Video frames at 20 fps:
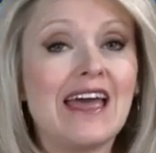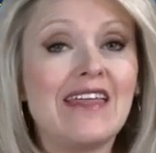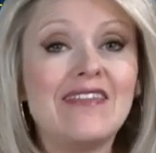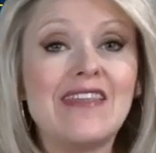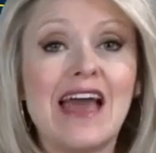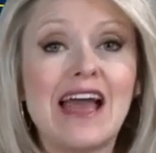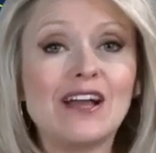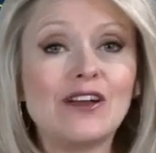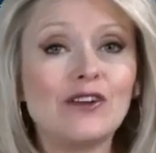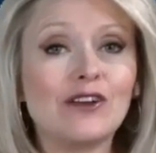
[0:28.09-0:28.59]
And
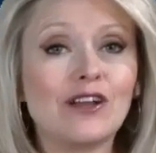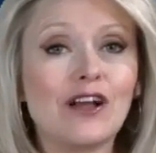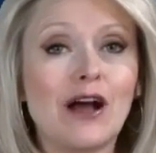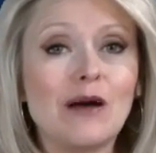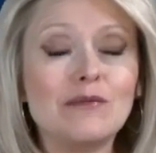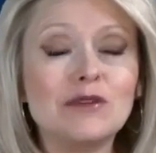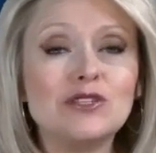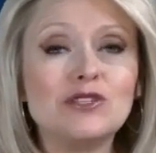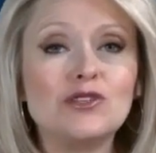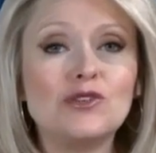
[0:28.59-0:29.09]
that could
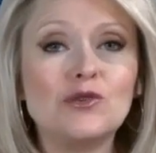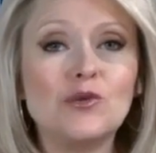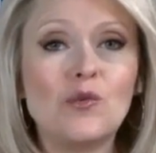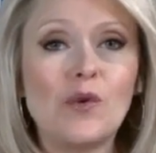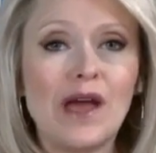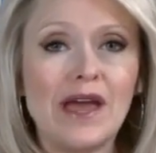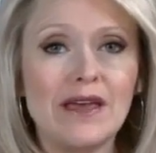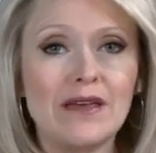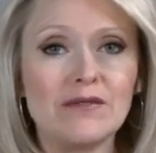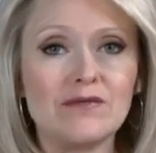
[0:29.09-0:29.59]
come in two
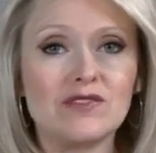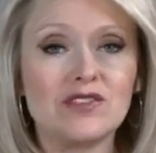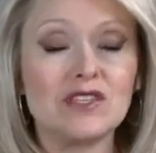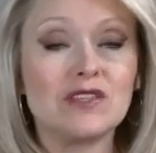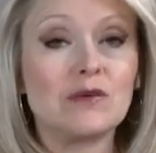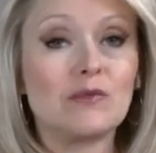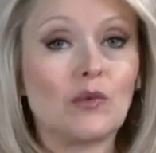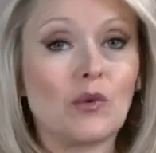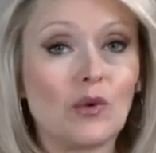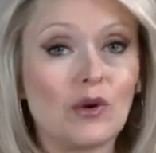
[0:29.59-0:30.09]
waves in
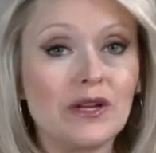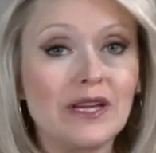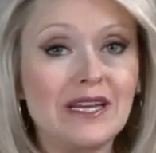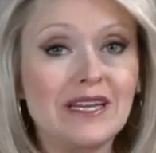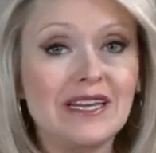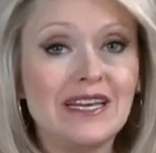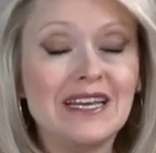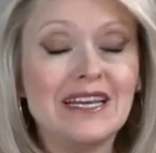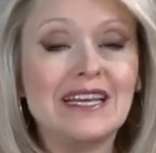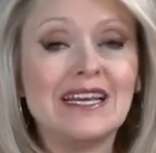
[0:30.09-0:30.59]
the morning
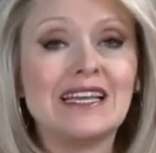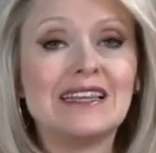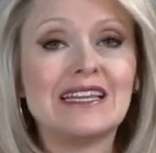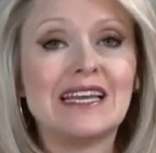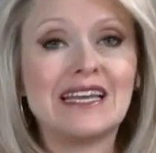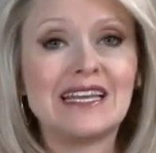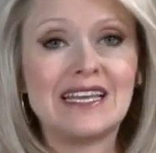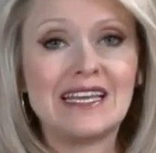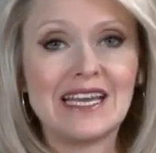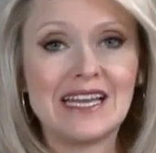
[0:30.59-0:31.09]
and
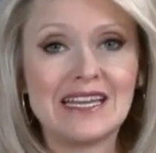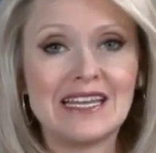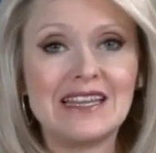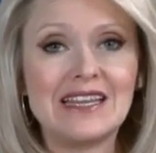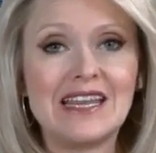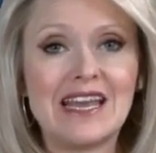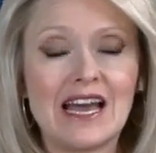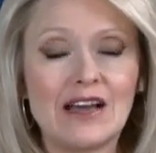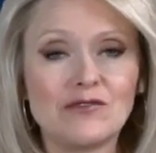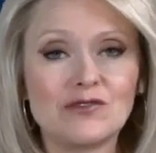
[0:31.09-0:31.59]
then again in
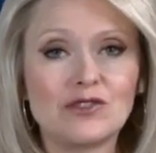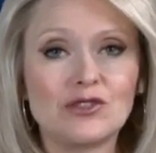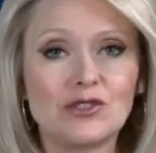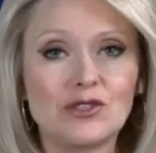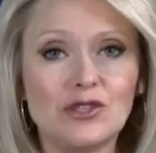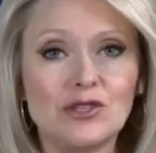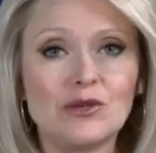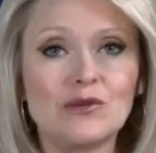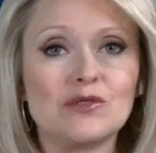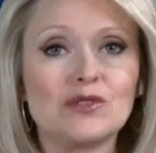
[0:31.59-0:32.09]
the
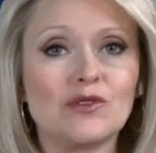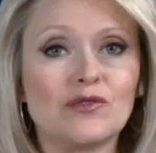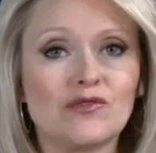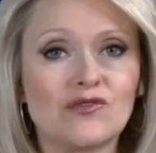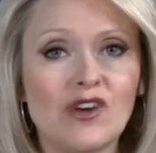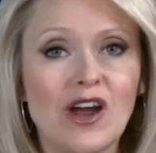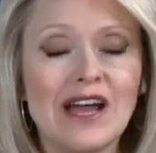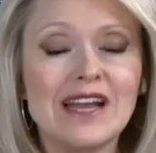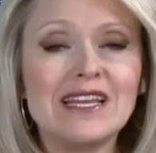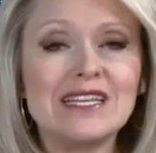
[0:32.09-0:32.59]
afternoon. So
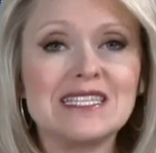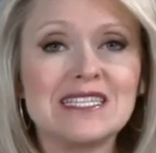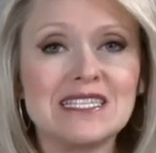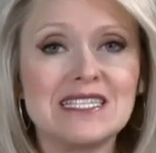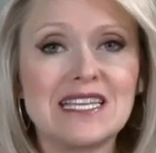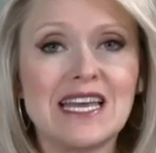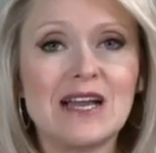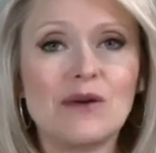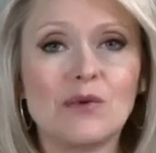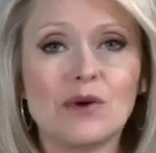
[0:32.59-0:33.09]
Friday's the
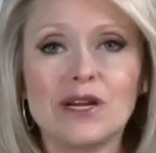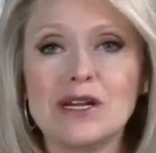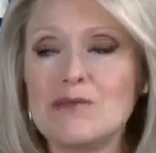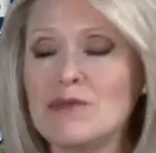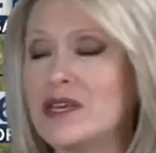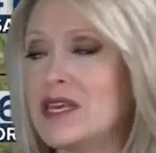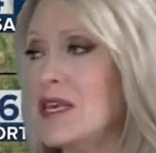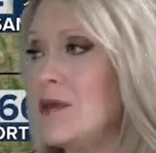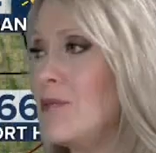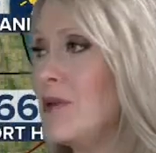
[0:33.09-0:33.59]
day we're going to
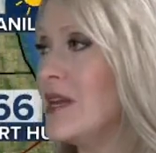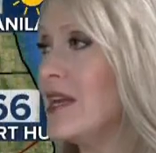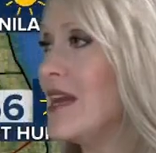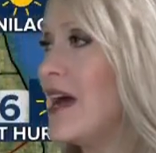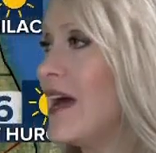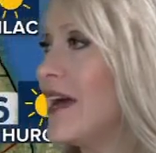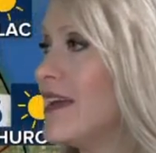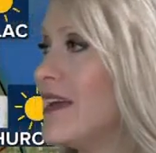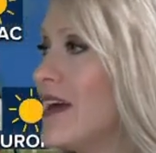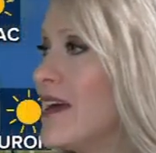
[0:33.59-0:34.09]
be keeping an
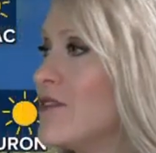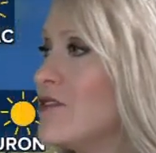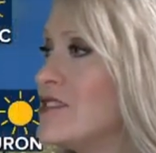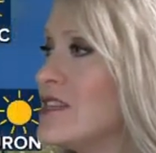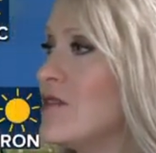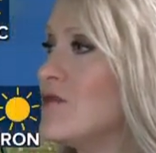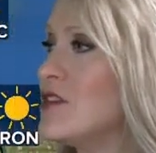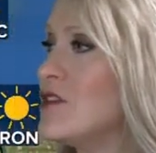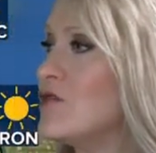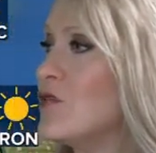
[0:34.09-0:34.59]
eye on.
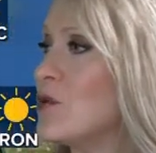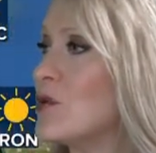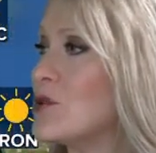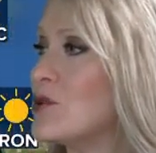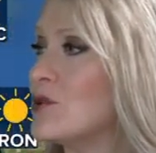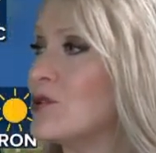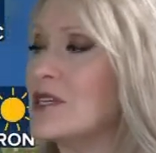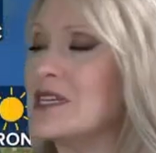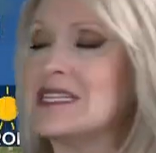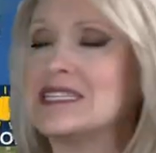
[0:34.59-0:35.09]
74
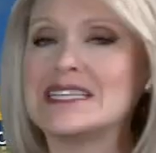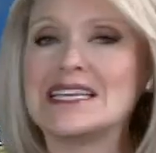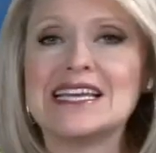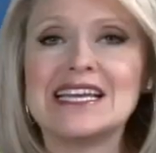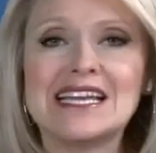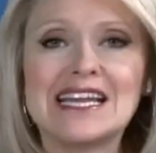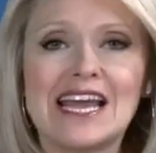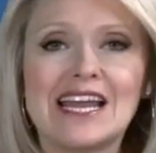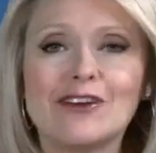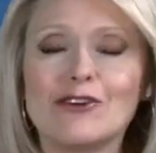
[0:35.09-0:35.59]
degrees
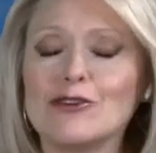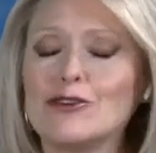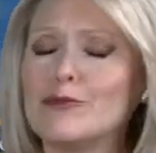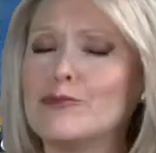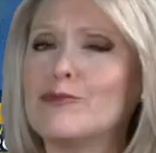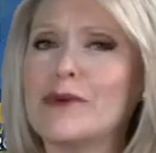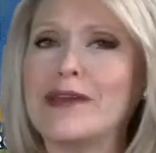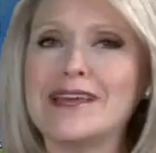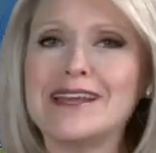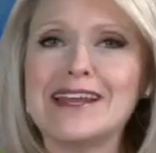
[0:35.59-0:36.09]
in Ann Arbor,
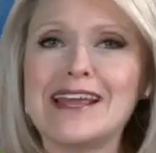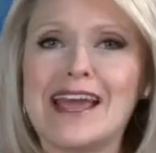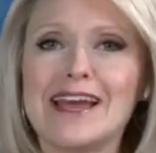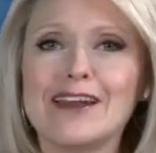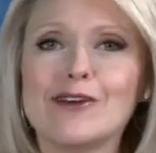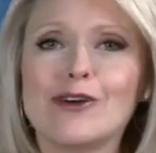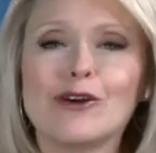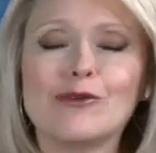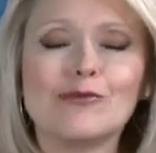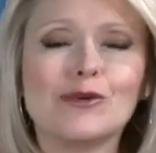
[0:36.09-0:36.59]
in
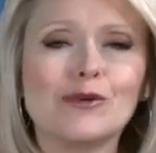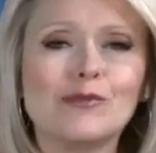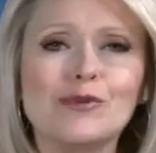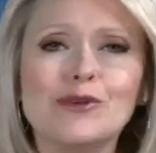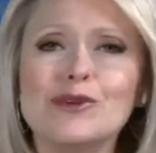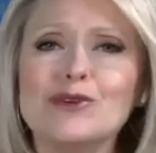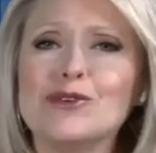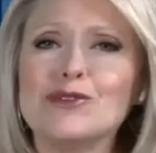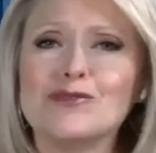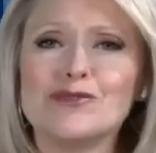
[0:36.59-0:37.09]
Ann Arbor
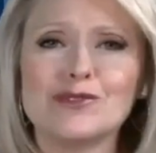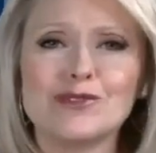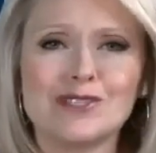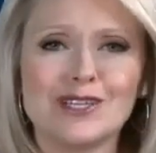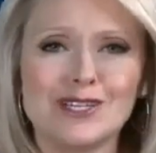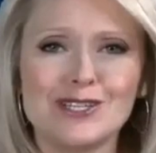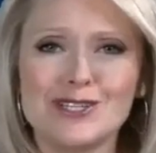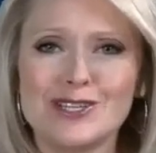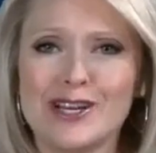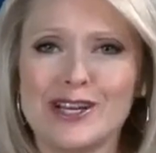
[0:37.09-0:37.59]
beautiful
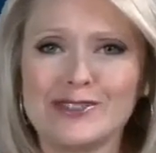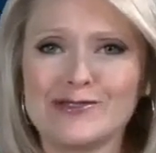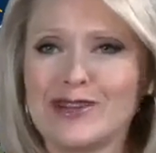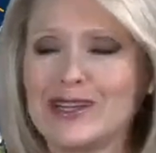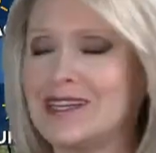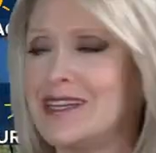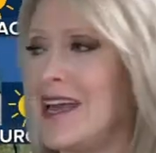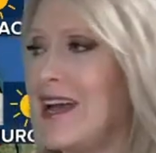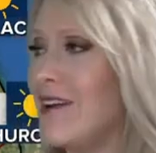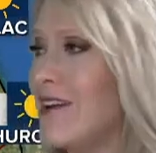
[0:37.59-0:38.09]
sunshine
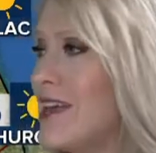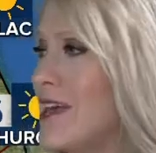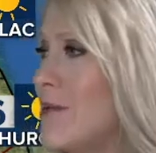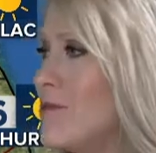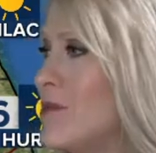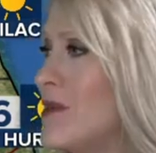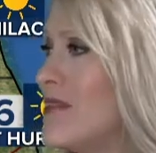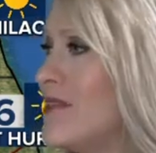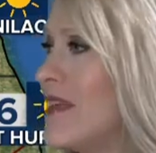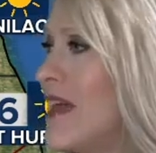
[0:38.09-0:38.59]
right now.
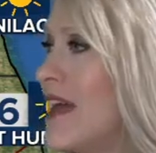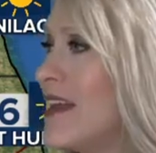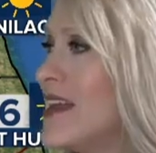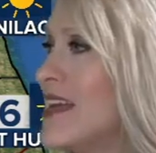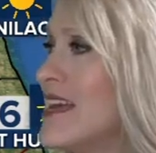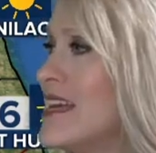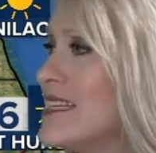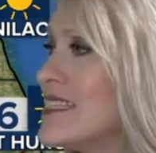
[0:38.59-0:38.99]
Can't beat that.